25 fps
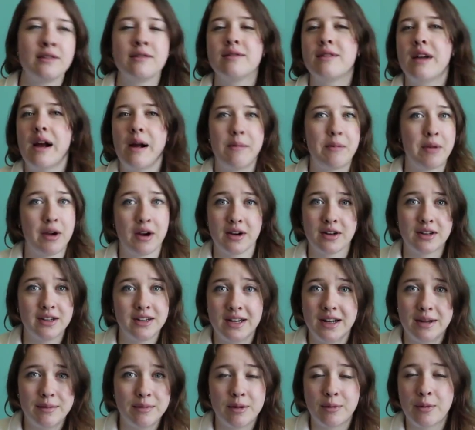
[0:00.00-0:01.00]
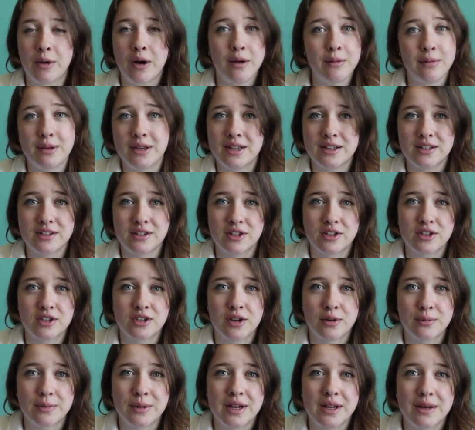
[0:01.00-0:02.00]
I'm not going to name them all because there's
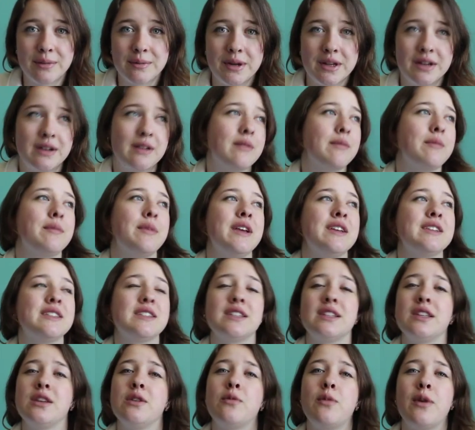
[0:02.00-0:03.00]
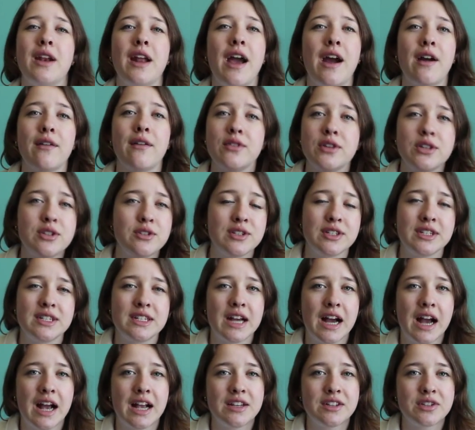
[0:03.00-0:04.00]
so many, but basically whatever you did in
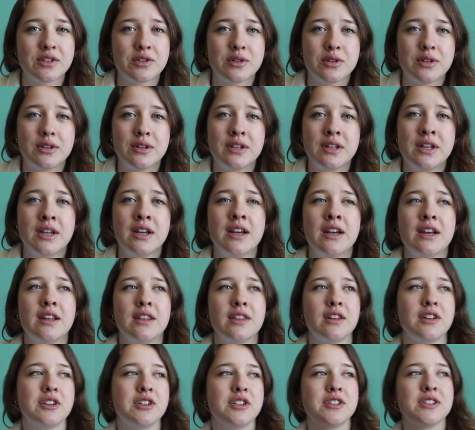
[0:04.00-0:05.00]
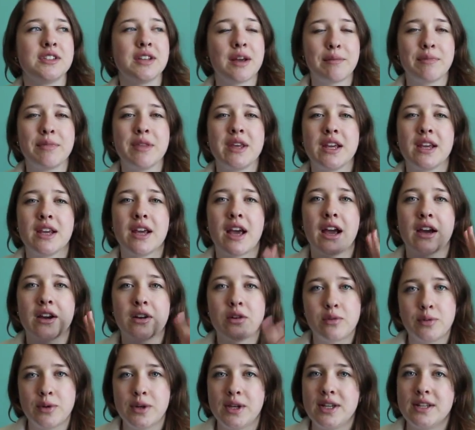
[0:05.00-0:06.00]
high school, there's something at
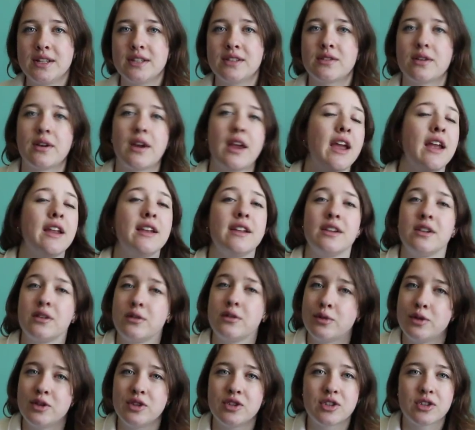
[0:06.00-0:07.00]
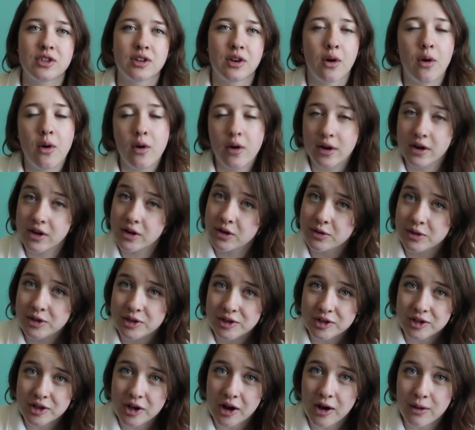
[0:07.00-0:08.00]
Queen's and in Queen's
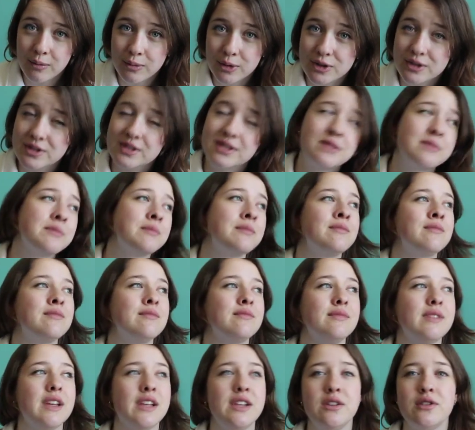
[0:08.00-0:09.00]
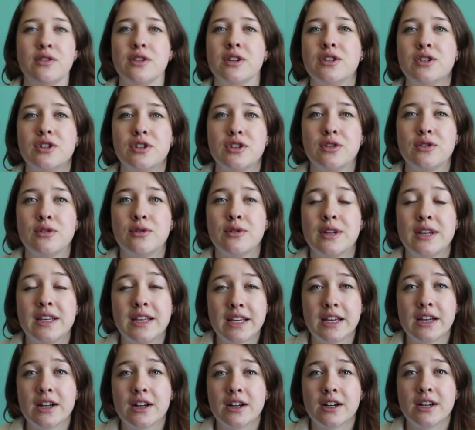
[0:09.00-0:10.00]
Commerce that you can do
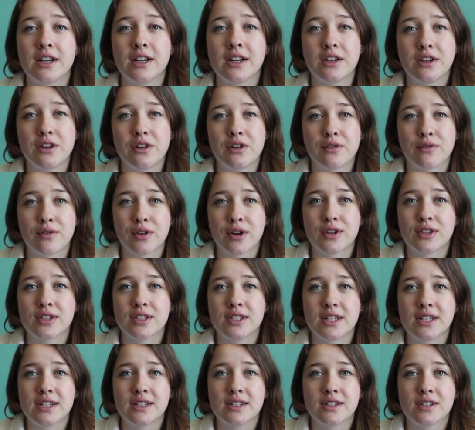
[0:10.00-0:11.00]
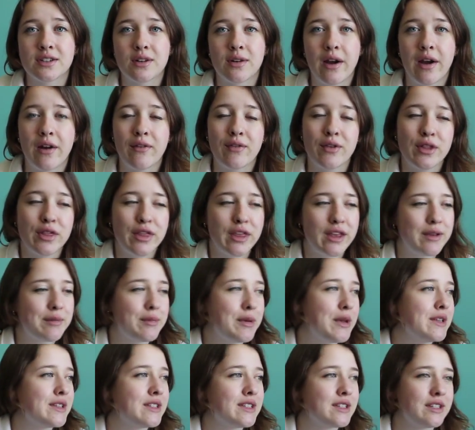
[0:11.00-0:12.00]
here in university. So everything
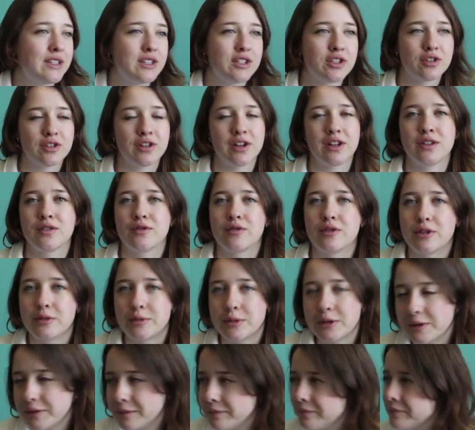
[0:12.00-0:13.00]
basically is transferable.